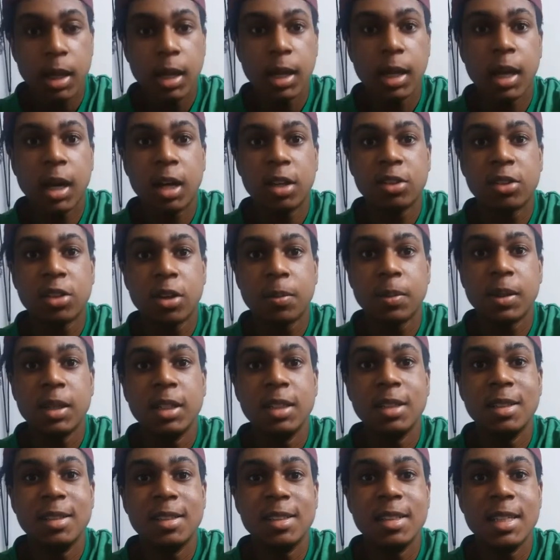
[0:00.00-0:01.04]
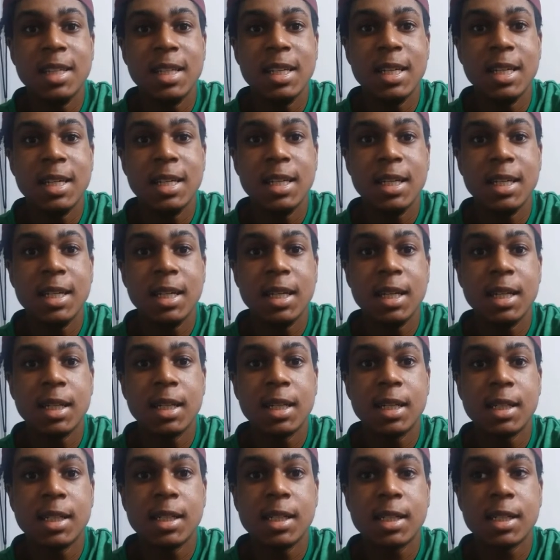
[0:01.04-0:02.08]
And last up is the
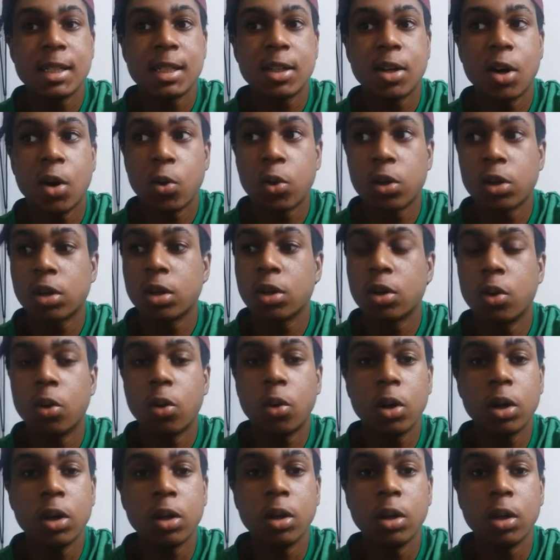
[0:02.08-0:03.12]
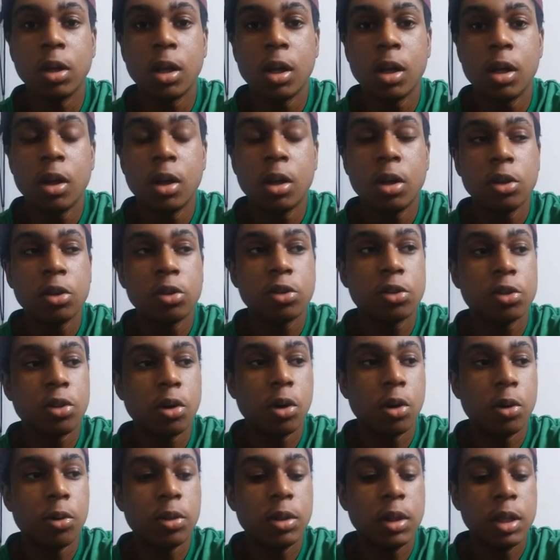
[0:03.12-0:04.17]
coconut oil.
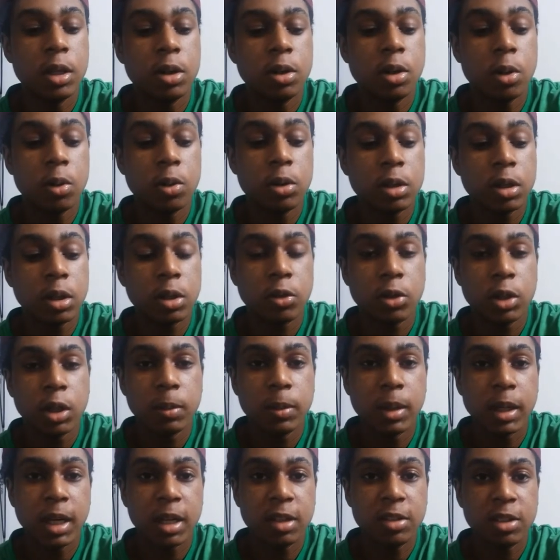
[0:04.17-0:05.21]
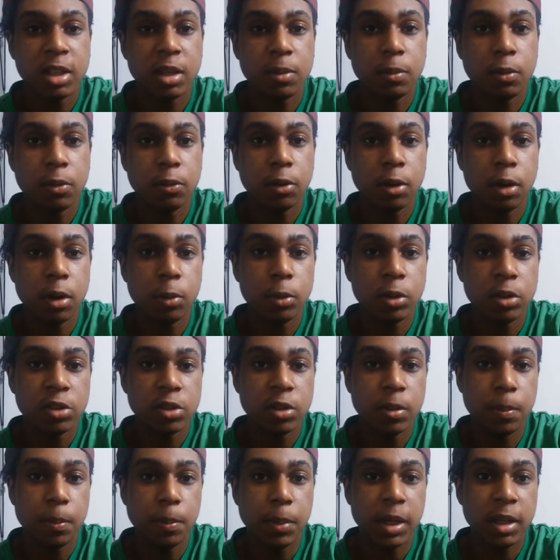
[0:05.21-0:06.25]
So the coconut cream, like I said before, was
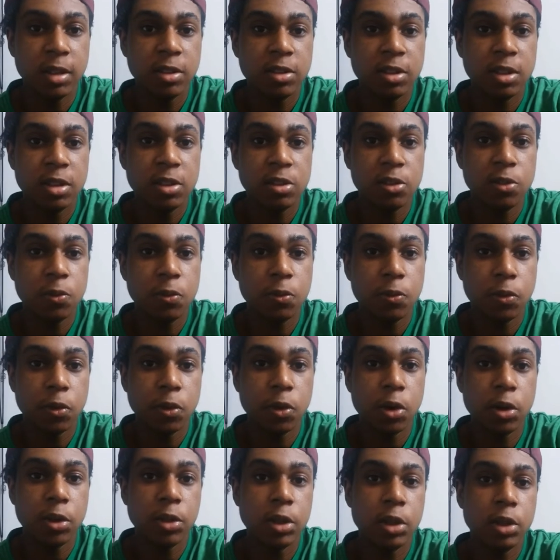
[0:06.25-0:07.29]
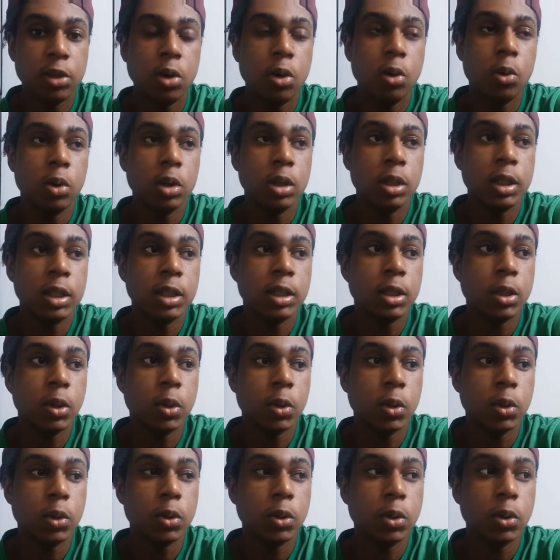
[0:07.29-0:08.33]
the basis for the coconut.
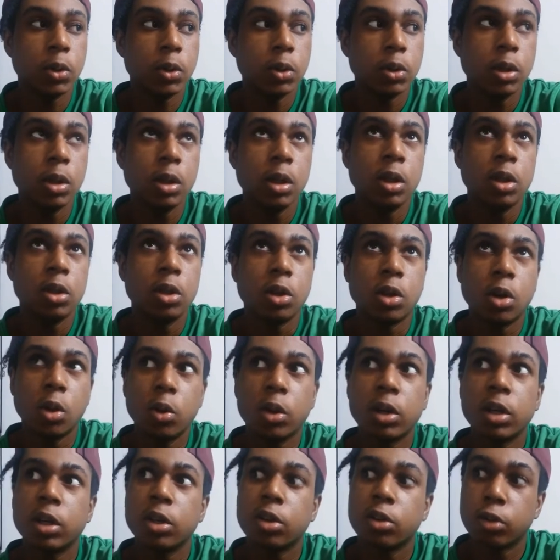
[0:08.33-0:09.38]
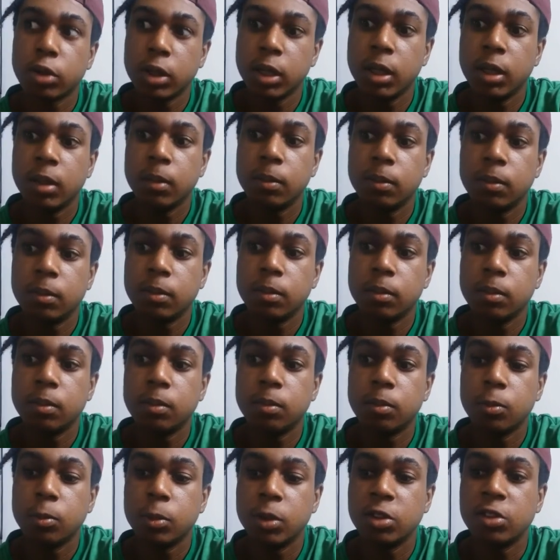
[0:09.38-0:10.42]
The coconut cream
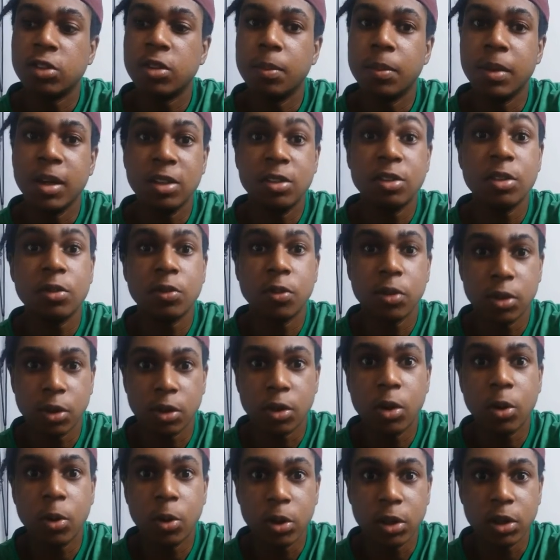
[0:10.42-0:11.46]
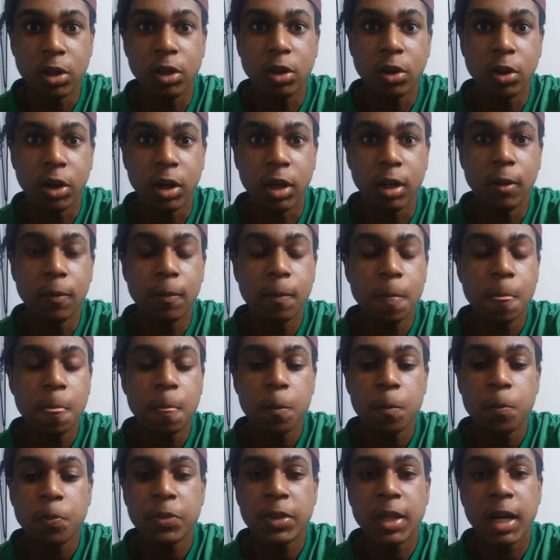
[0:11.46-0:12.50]
was the basis for the coconut oil.
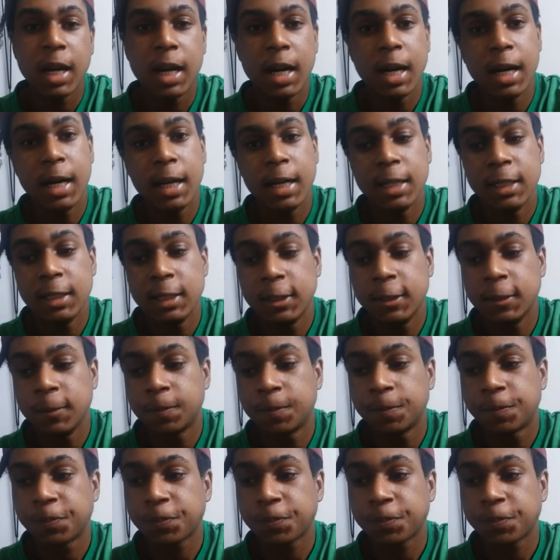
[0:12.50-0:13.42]
And